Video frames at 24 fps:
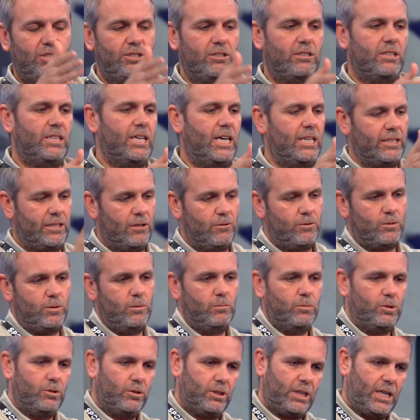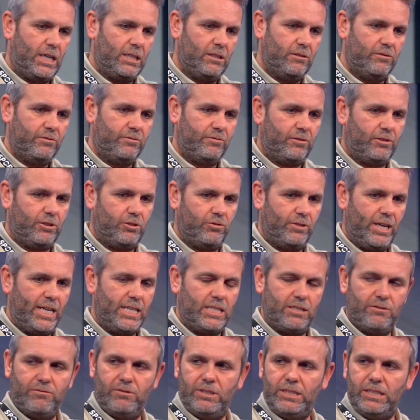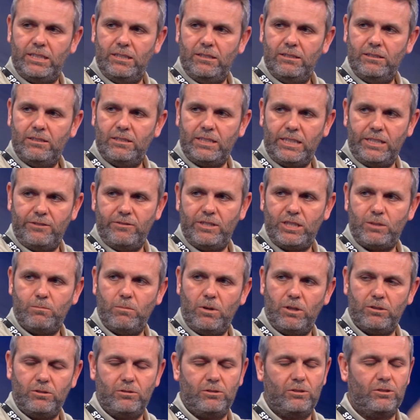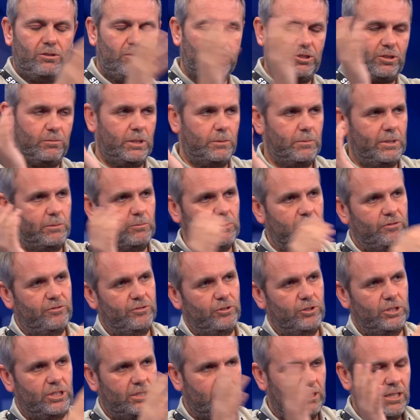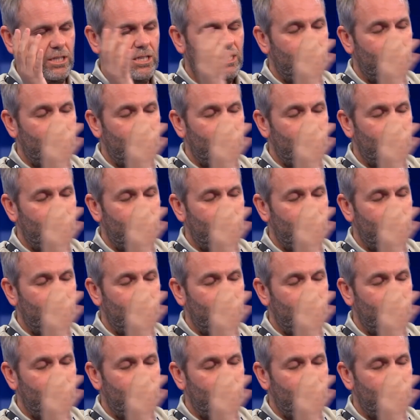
you can kind of go to a more kind of creatively serious model, or something a bit more fun.